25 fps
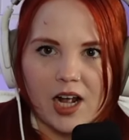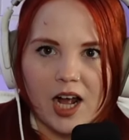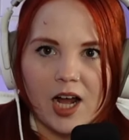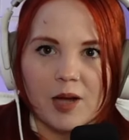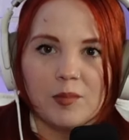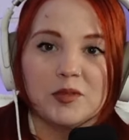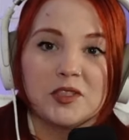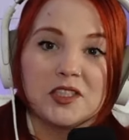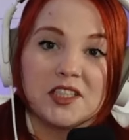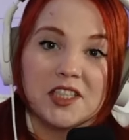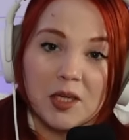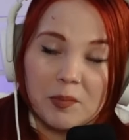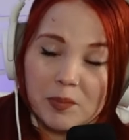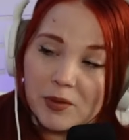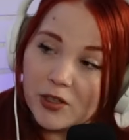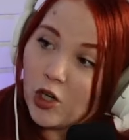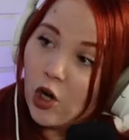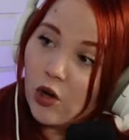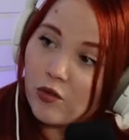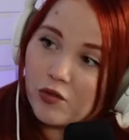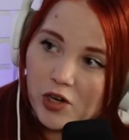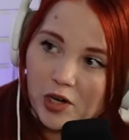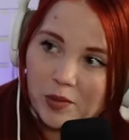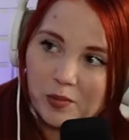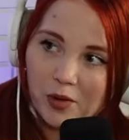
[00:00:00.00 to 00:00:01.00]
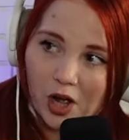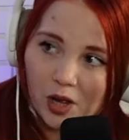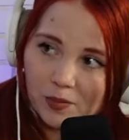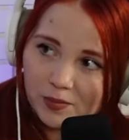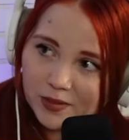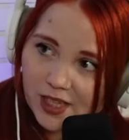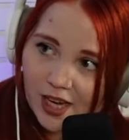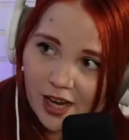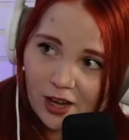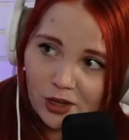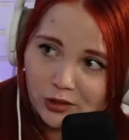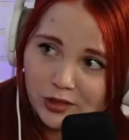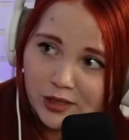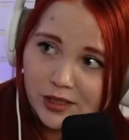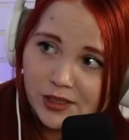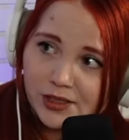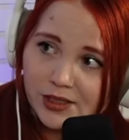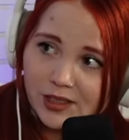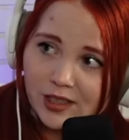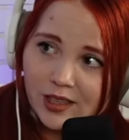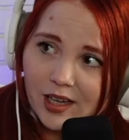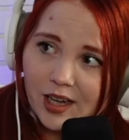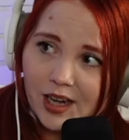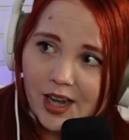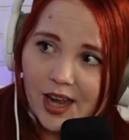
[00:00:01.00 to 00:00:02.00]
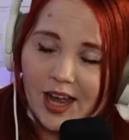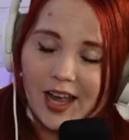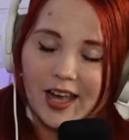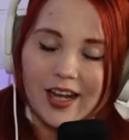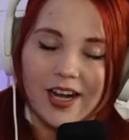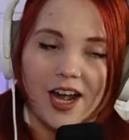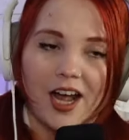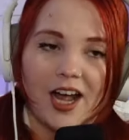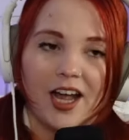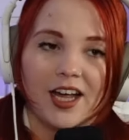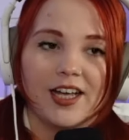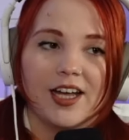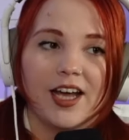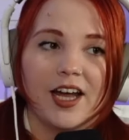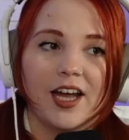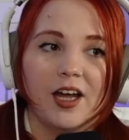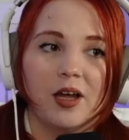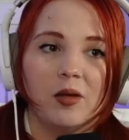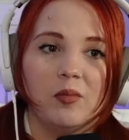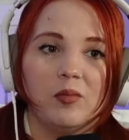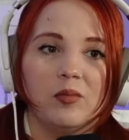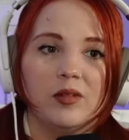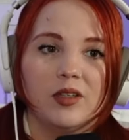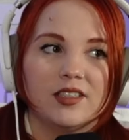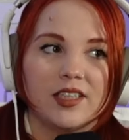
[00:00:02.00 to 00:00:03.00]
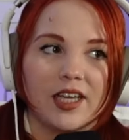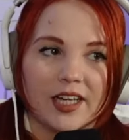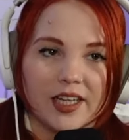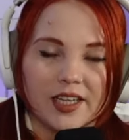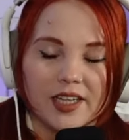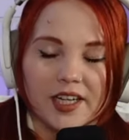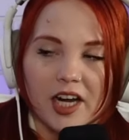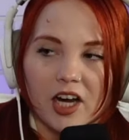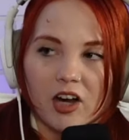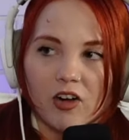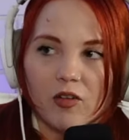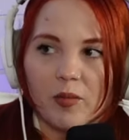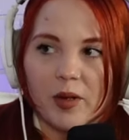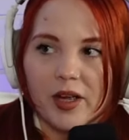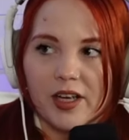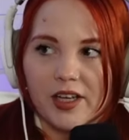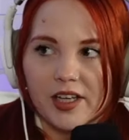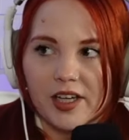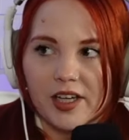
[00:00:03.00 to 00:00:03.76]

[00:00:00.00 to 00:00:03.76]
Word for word: I'm sleeping over at mom's house and I am taking care of my